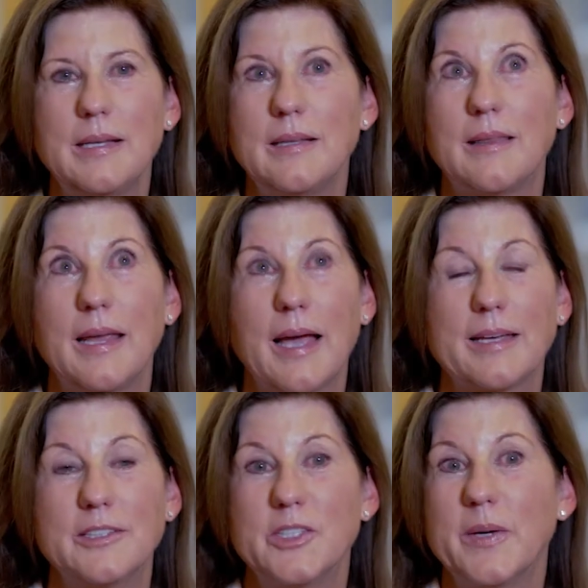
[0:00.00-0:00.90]
didn't think I
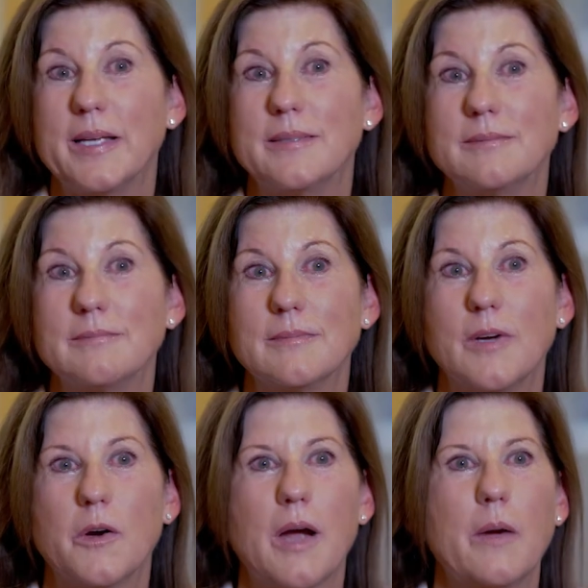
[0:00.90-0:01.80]
could do it,
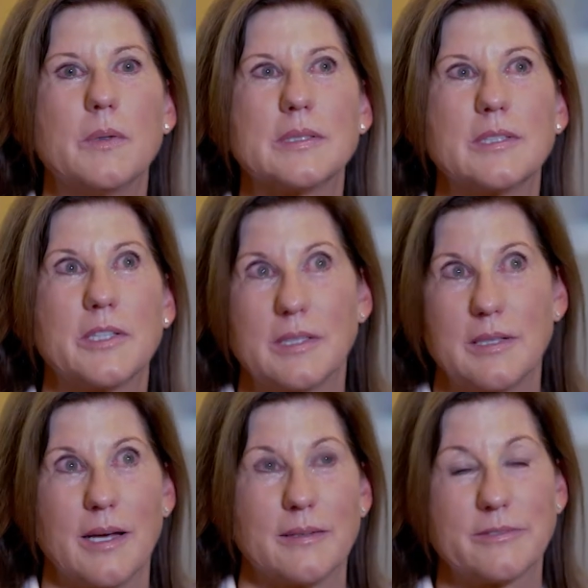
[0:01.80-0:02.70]
or I wasn't good
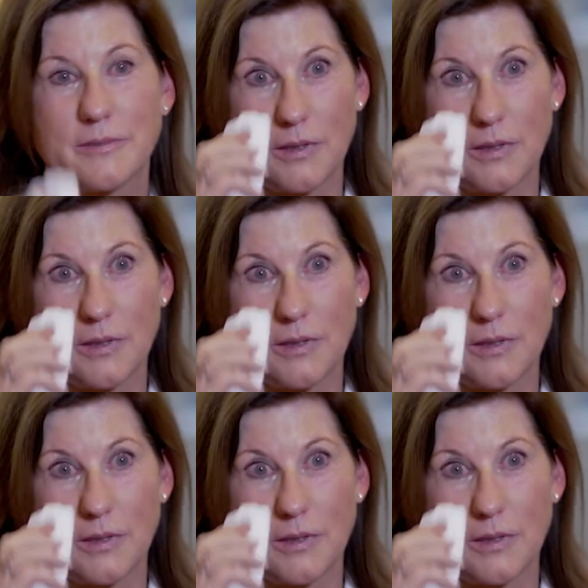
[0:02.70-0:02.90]
enough.